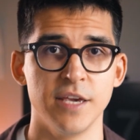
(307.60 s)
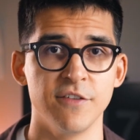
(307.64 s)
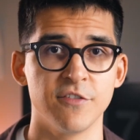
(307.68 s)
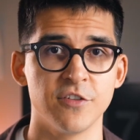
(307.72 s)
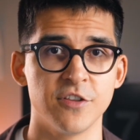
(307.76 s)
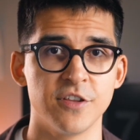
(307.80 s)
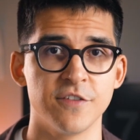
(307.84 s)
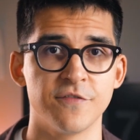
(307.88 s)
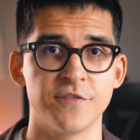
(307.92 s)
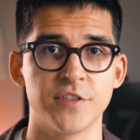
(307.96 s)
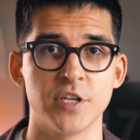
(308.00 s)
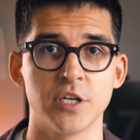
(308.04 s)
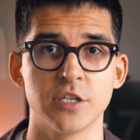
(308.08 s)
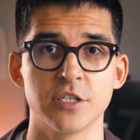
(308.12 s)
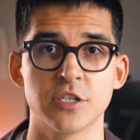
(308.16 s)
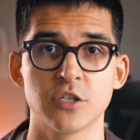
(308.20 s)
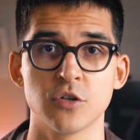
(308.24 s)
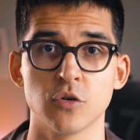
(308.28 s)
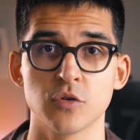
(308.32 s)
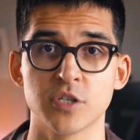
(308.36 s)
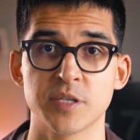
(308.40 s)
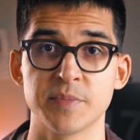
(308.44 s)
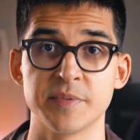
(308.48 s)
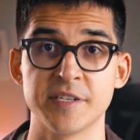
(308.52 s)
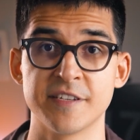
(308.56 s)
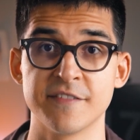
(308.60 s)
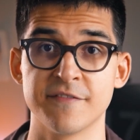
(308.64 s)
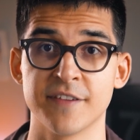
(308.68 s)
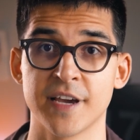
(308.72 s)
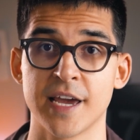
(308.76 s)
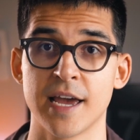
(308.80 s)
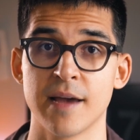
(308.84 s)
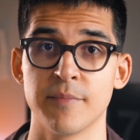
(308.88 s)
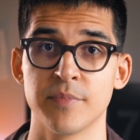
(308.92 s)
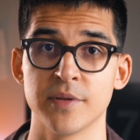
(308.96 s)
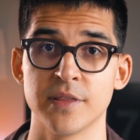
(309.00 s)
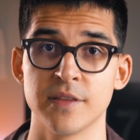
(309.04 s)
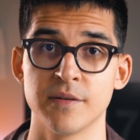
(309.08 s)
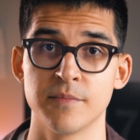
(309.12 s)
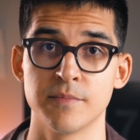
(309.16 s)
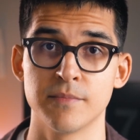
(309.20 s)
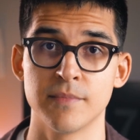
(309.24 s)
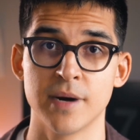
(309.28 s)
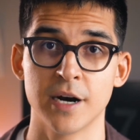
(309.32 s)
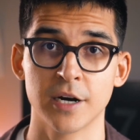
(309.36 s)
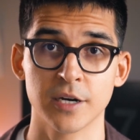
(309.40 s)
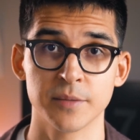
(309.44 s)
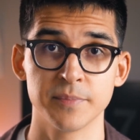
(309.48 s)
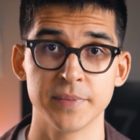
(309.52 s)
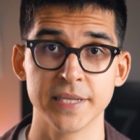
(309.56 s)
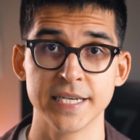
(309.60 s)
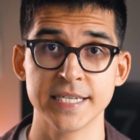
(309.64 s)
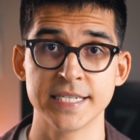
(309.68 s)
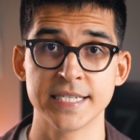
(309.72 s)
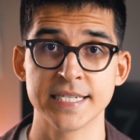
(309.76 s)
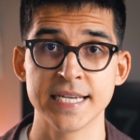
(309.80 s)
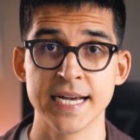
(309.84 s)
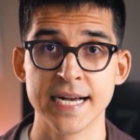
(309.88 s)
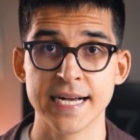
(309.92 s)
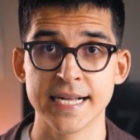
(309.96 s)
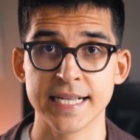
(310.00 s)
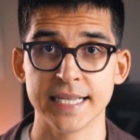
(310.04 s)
Even if there is no specific app in the marketplace,